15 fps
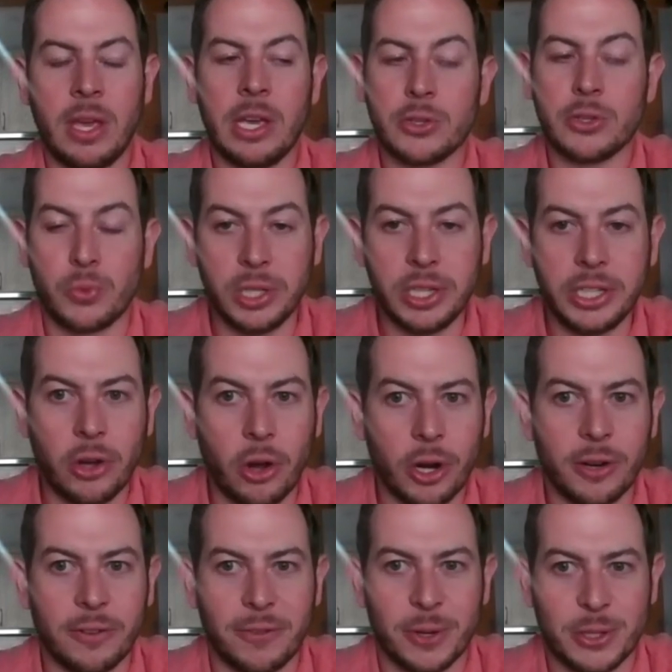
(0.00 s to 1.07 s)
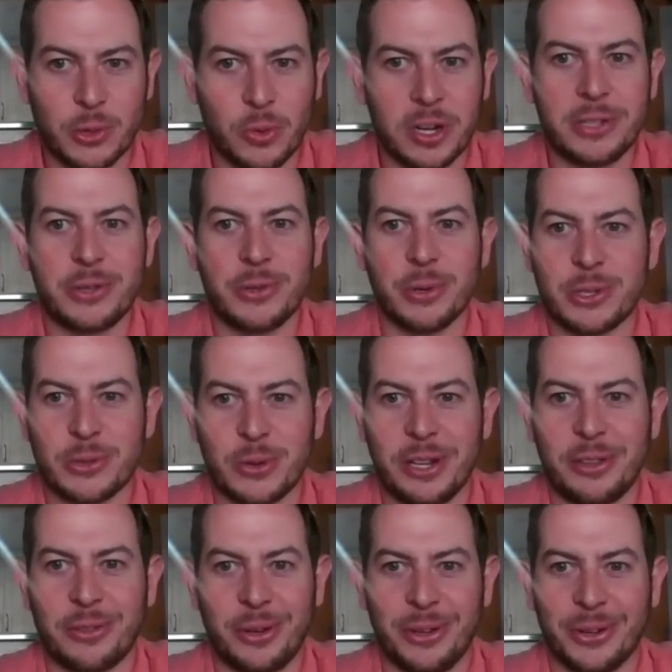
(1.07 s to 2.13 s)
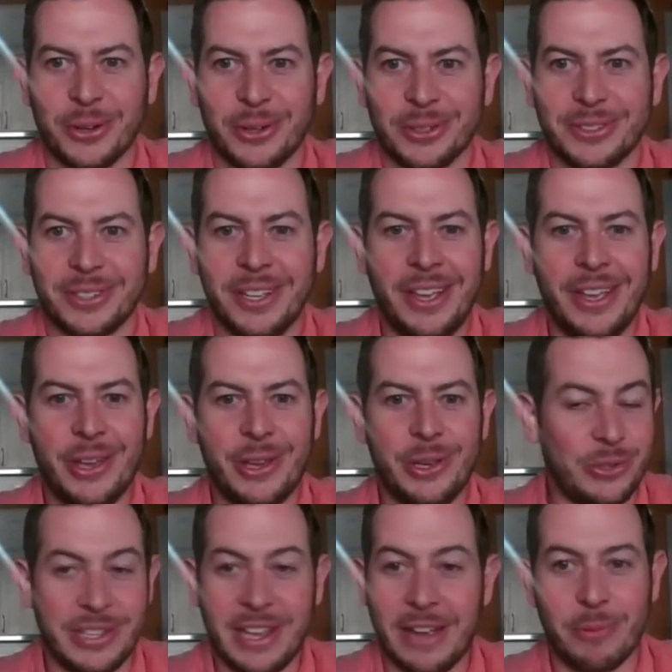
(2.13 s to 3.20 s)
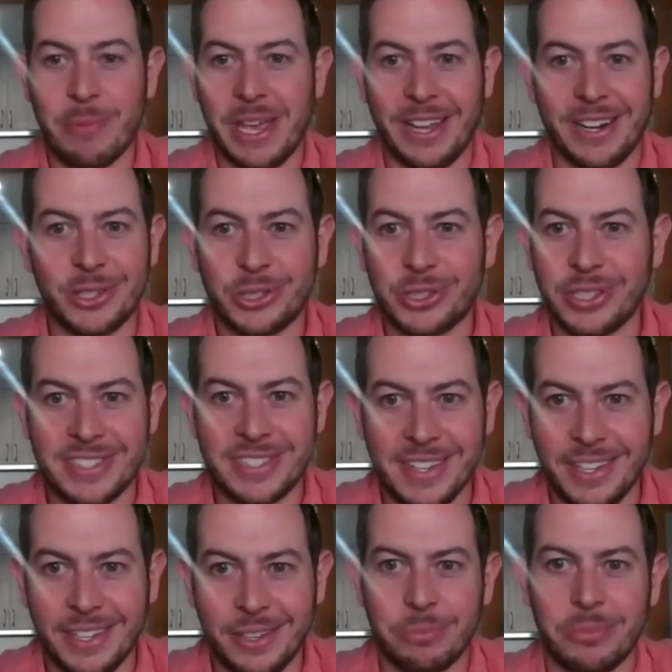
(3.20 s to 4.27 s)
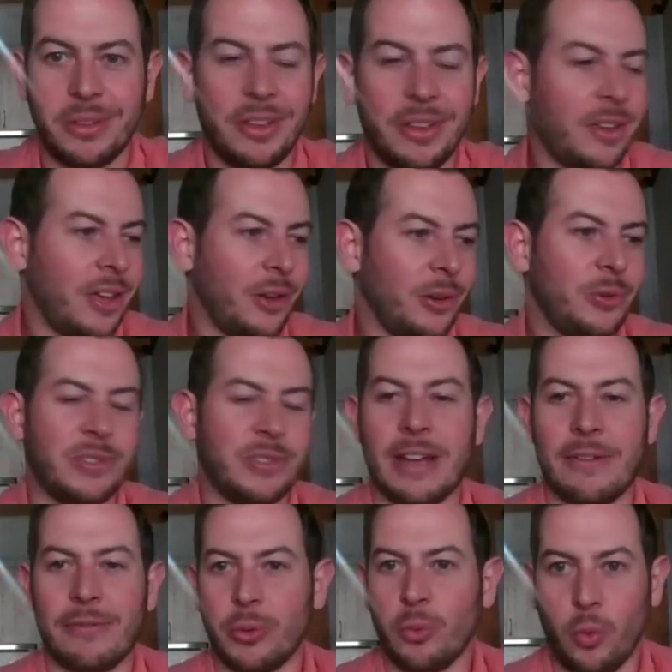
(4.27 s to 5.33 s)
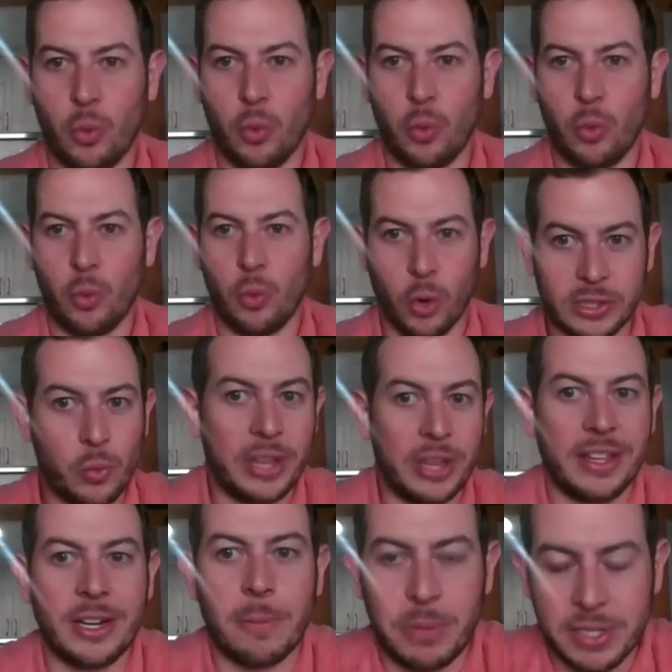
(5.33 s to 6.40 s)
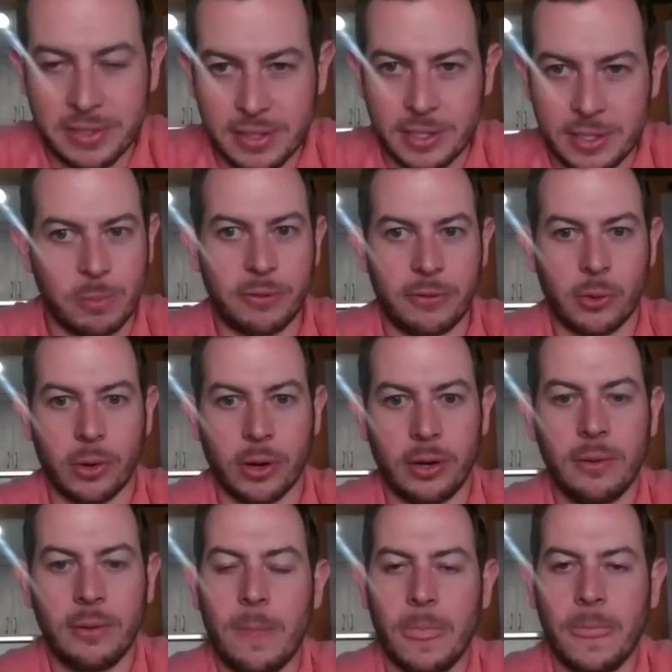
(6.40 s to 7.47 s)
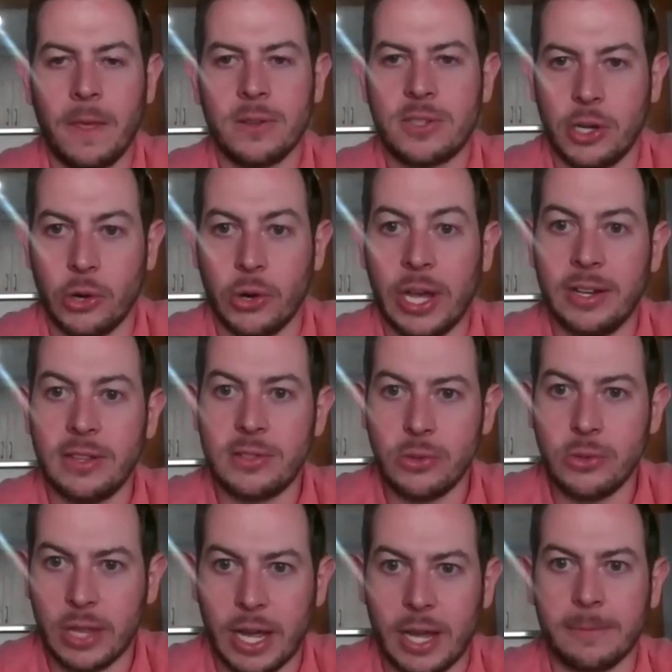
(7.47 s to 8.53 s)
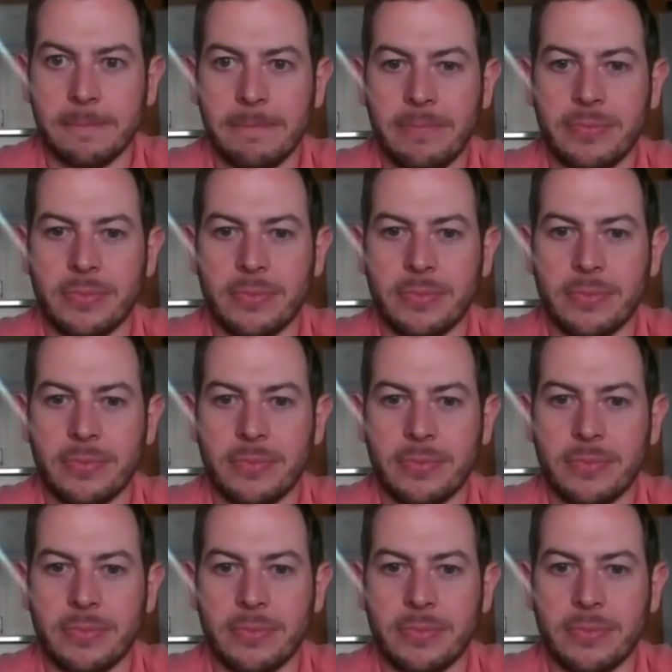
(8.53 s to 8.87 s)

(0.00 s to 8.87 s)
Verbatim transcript: It's really hard for a 22 or 23 year old who's never managed a team, who's never worked within a business before, to go ahead and do that.